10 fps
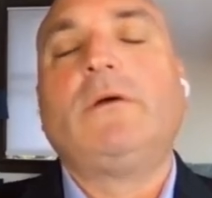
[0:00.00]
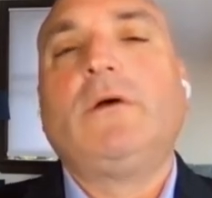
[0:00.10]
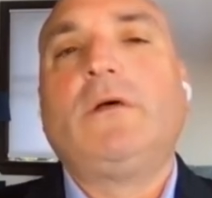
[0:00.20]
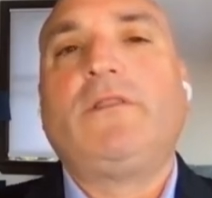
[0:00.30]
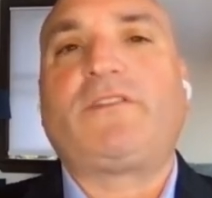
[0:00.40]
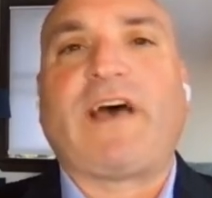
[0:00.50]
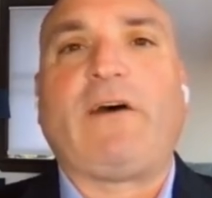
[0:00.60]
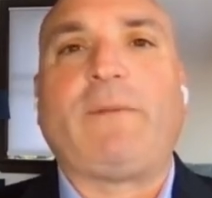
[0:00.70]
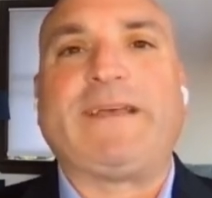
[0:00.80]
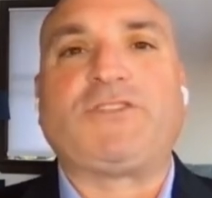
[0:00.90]
the
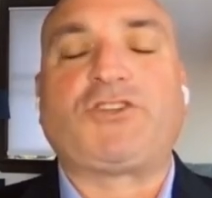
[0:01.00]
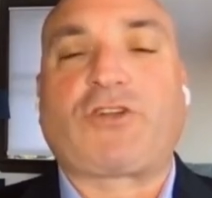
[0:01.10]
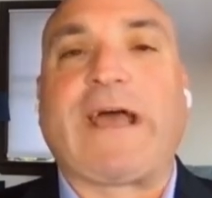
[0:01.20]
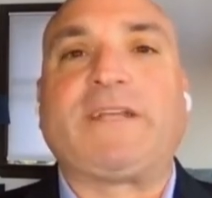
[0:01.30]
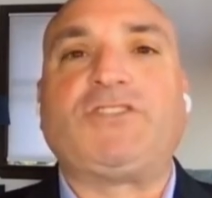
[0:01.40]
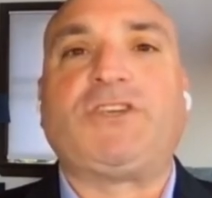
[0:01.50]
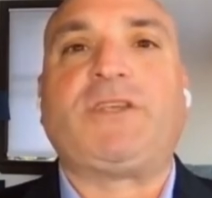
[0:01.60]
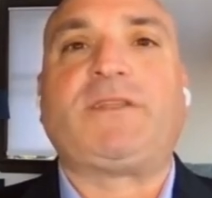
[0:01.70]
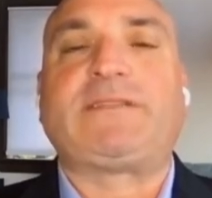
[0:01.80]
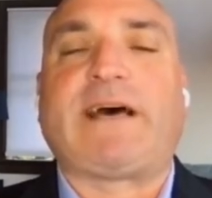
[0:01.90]
Taliban's strategy,
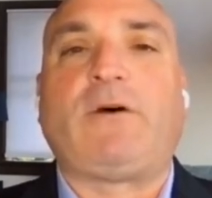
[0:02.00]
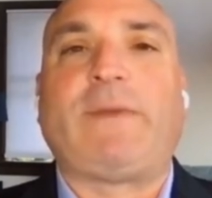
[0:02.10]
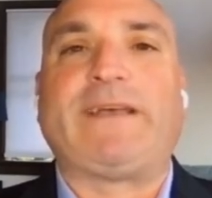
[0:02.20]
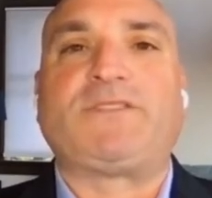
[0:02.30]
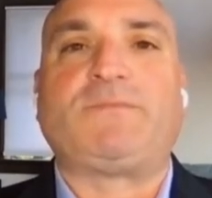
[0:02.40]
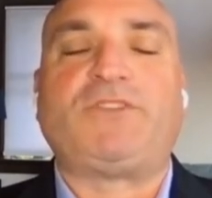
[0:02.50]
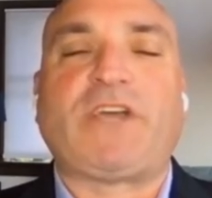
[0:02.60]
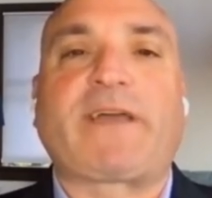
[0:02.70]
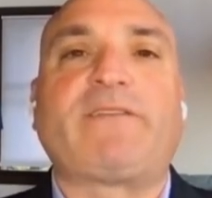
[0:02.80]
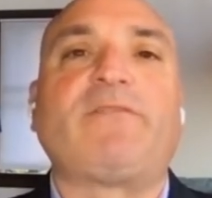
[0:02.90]
the Taliban's
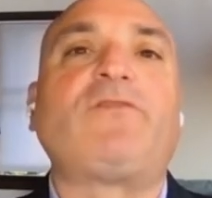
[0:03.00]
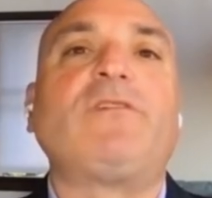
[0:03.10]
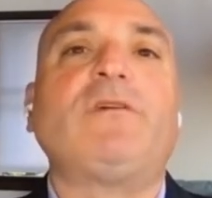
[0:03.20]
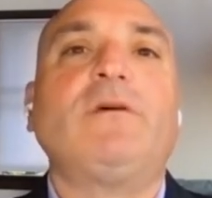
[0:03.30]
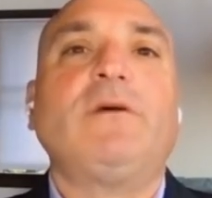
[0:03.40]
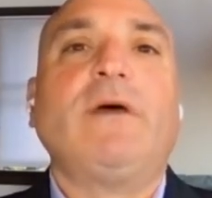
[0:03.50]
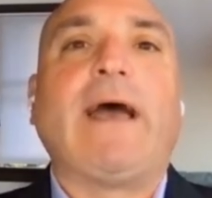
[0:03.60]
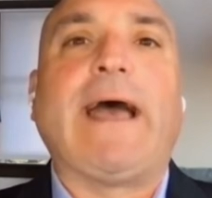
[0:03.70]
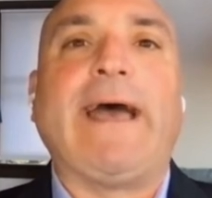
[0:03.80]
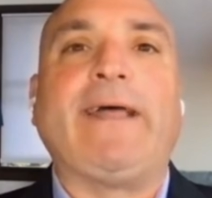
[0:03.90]
objectives.
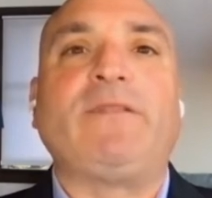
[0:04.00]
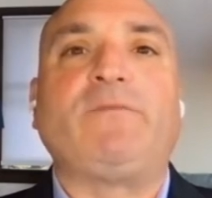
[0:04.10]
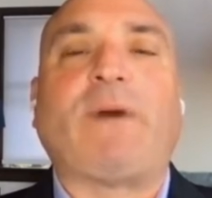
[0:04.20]
And by